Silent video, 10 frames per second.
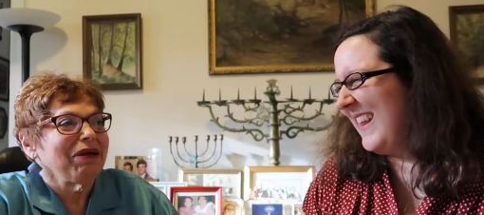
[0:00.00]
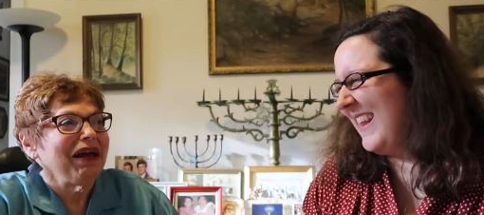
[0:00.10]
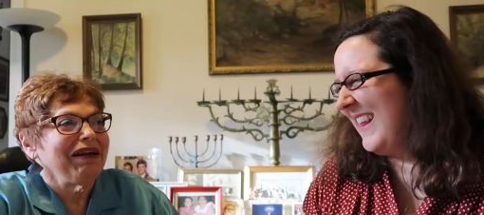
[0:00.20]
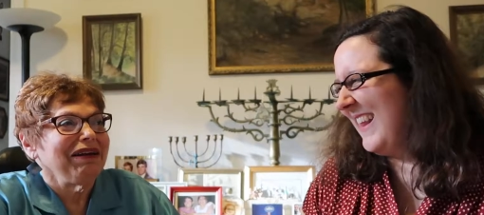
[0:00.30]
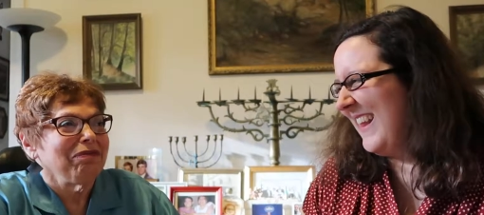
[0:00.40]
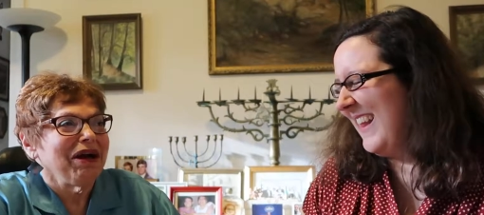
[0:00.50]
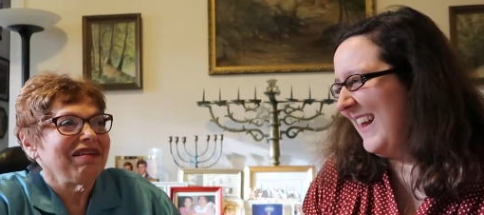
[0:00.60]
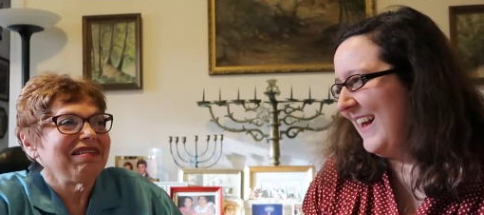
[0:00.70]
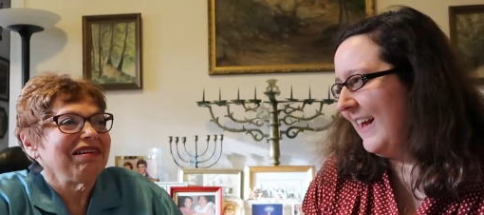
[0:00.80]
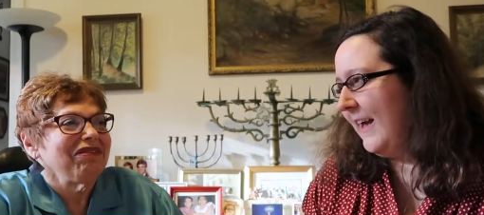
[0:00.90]
Speaker 1: about in a
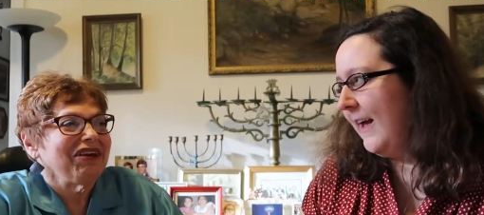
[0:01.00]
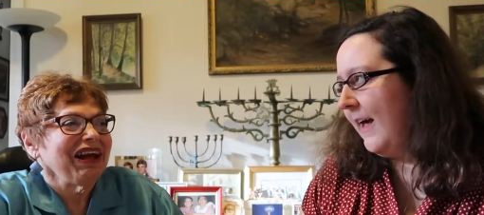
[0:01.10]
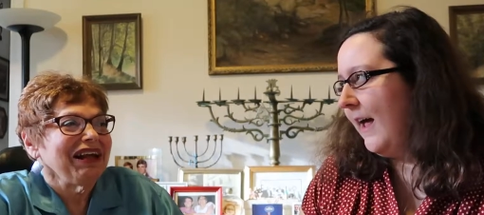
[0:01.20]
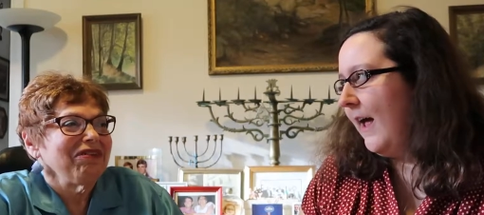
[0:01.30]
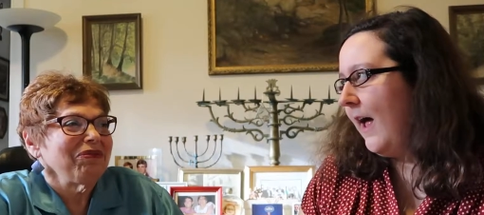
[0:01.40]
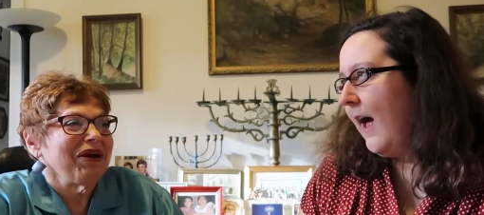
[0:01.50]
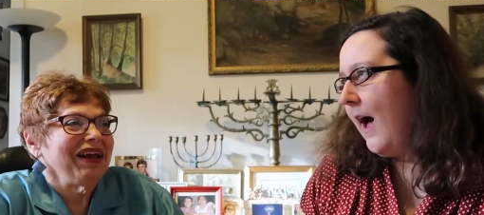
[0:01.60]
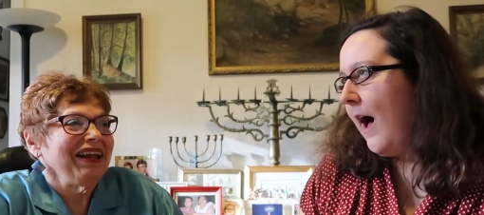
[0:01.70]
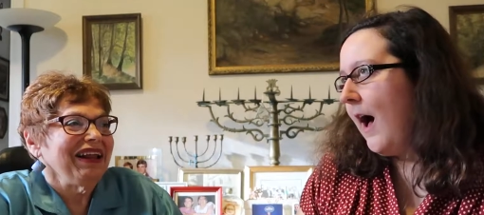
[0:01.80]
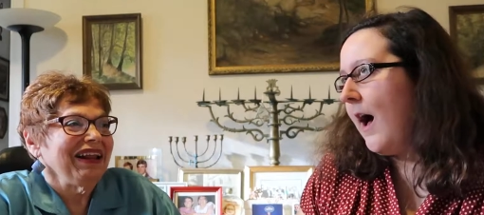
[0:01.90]
positive or negative
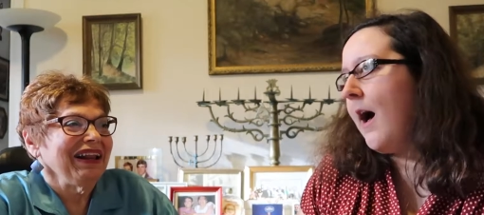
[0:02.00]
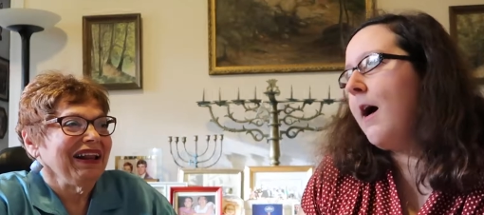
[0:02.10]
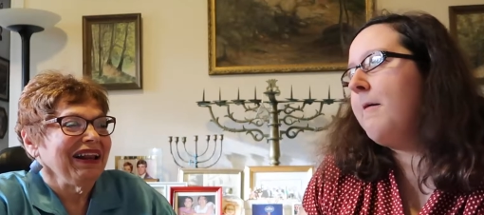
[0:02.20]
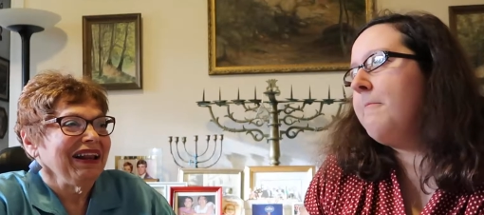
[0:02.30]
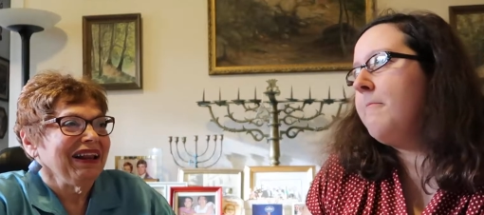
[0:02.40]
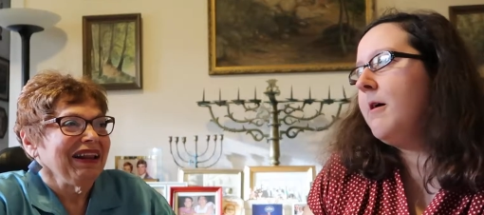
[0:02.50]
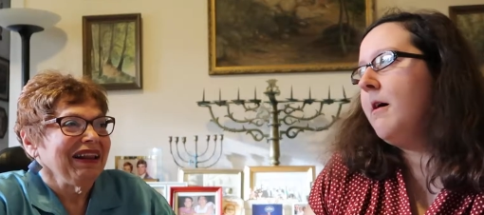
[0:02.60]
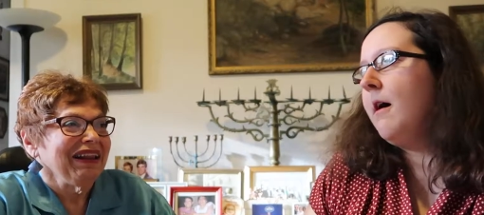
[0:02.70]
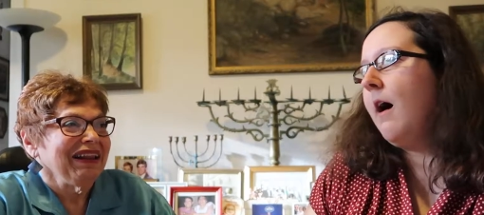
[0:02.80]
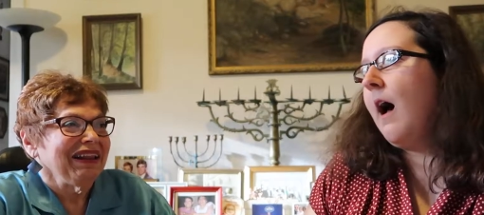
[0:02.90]
way?
Speaker 2: Um,
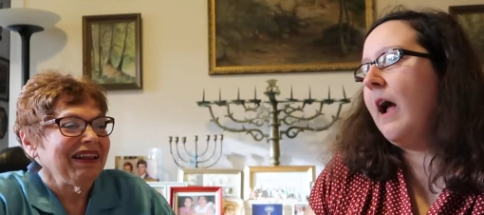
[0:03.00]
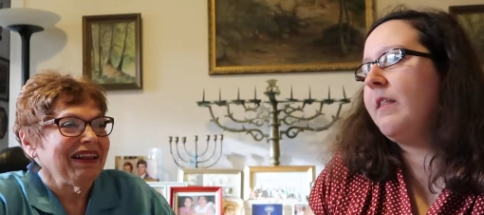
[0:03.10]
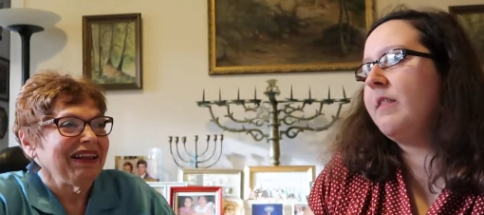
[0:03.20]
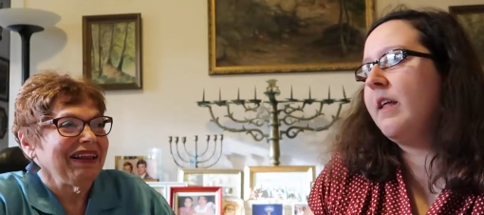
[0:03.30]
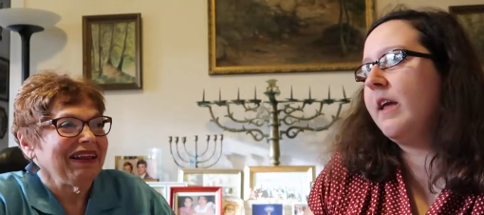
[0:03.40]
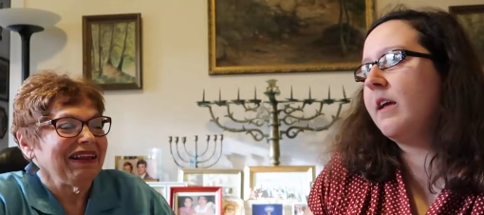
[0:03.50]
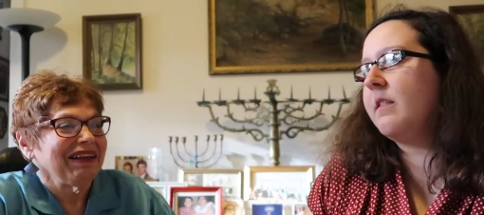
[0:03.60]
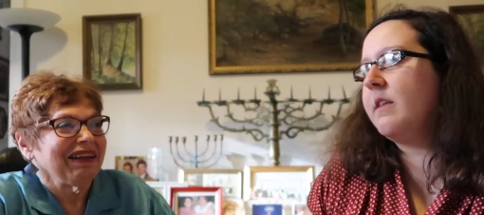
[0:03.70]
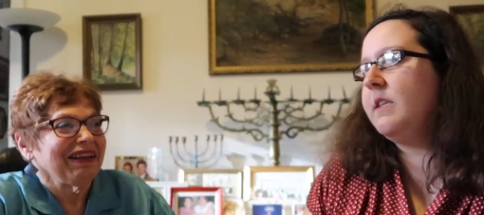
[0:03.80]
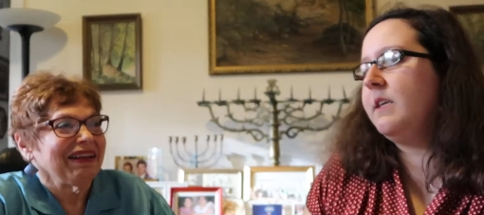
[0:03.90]
I
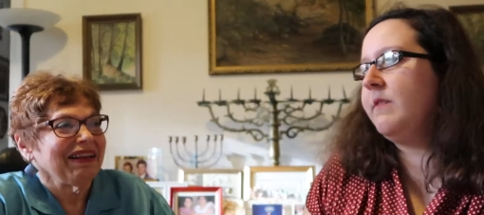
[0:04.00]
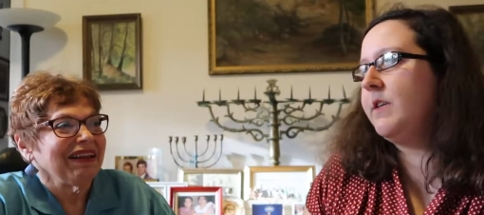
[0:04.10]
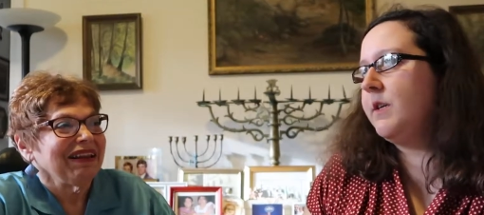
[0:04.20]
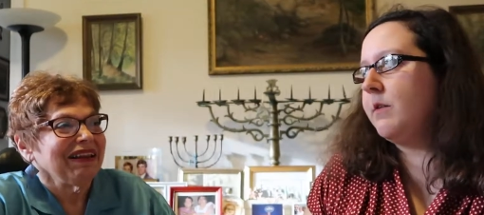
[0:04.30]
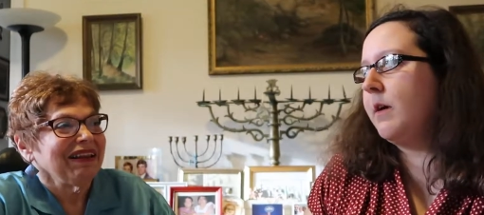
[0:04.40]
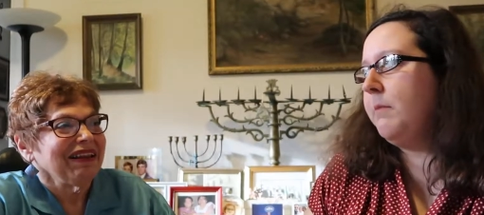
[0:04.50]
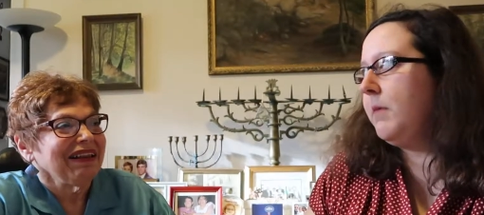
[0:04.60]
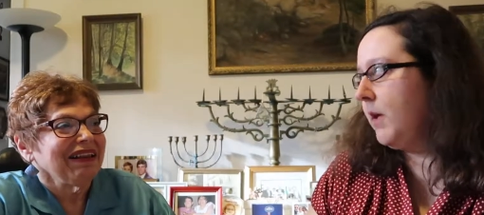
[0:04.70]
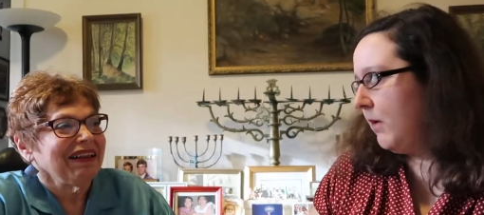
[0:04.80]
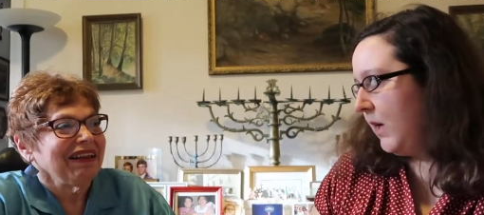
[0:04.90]
think the TV show
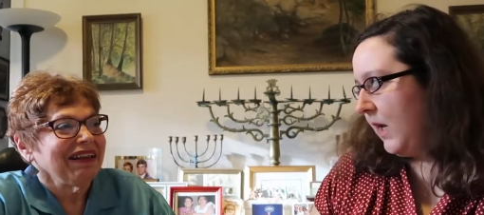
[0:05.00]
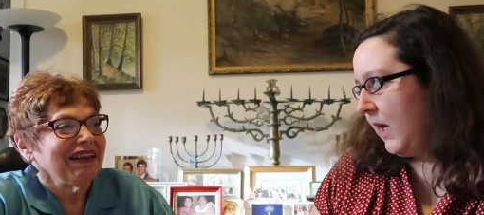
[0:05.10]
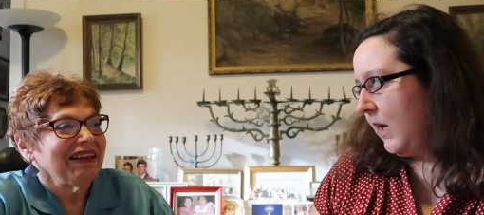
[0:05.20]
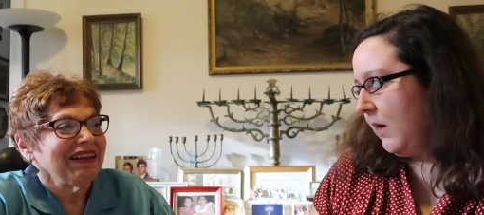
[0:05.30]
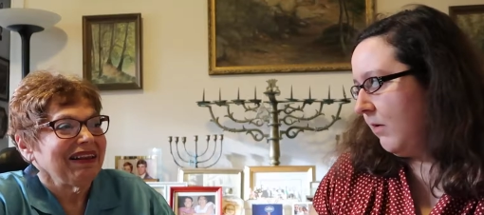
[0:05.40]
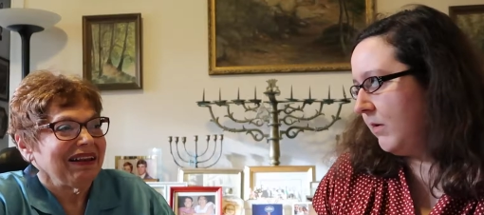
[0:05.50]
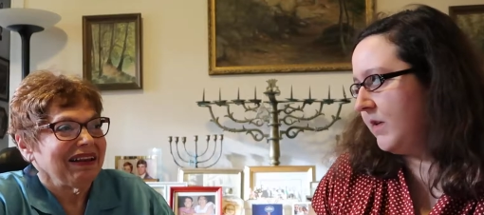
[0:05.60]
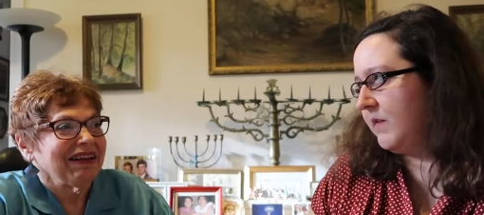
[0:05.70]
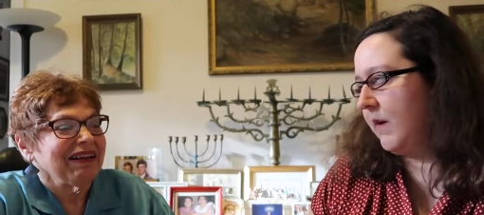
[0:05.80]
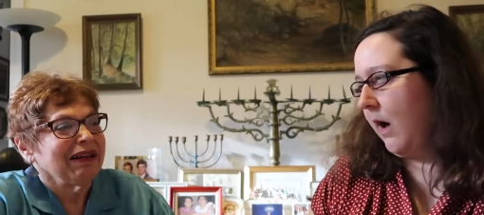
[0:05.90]
Community,
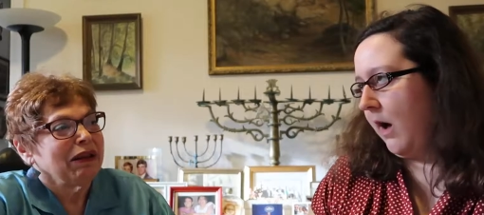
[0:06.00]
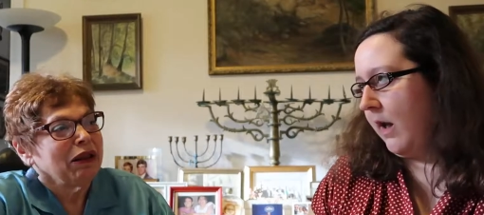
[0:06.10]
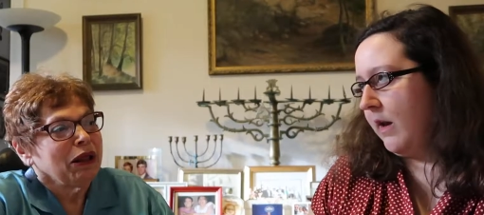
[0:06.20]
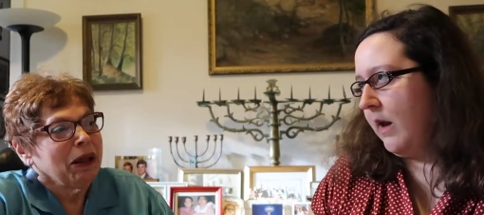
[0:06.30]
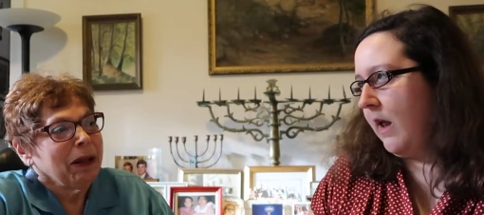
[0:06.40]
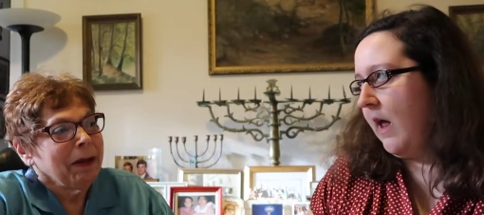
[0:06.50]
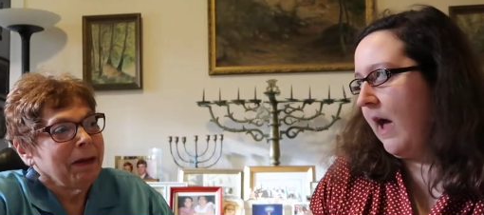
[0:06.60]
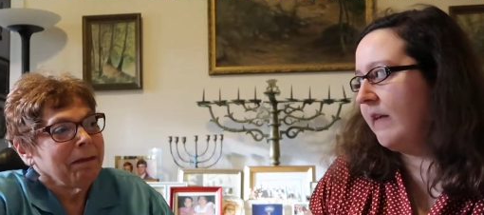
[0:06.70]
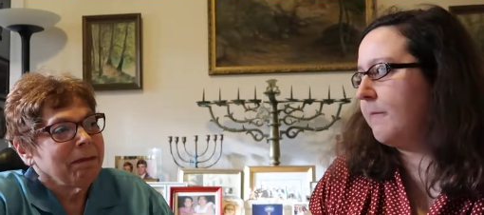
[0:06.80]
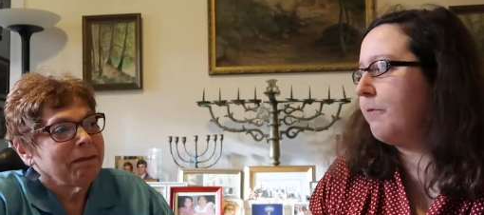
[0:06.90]
which isn't on,
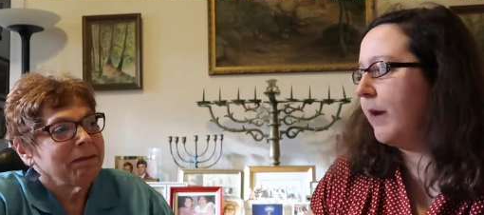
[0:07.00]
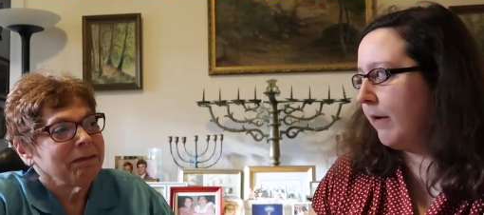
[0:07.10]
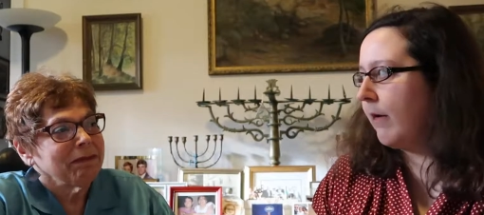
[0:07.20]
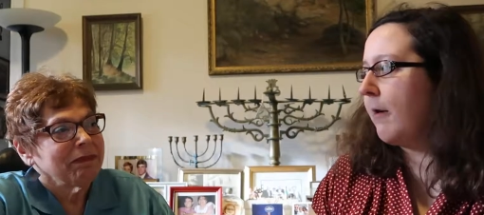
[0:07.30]
has a pretty good